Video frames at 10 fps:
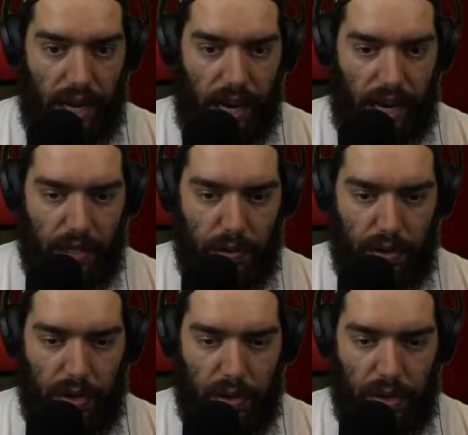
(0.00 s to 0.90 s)
It's
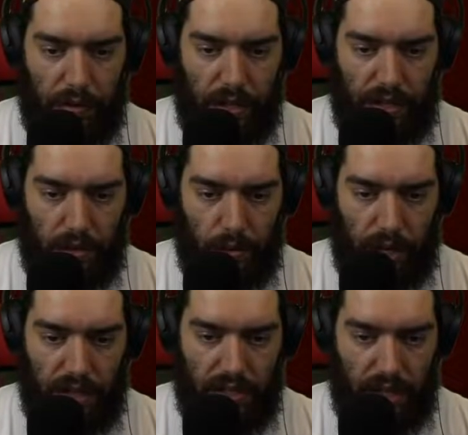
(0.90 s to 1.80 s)
really the only reason it
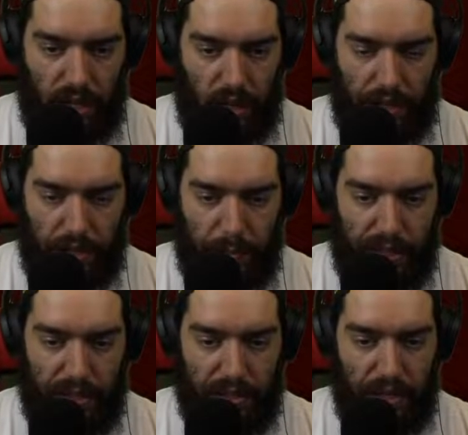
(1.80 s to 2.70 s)
runs on this
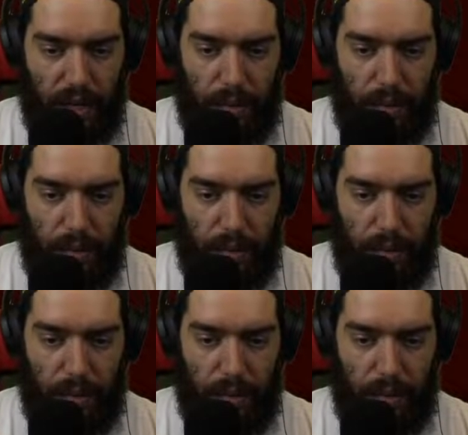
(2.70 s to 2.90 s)
build,